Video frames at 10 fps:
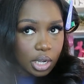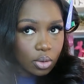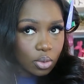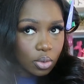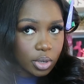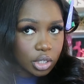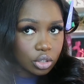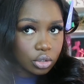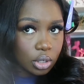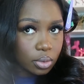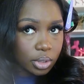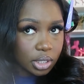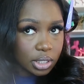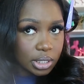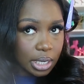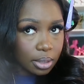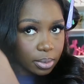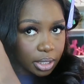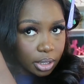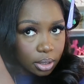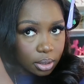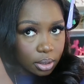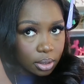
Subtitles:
I always struggle with this side of my head.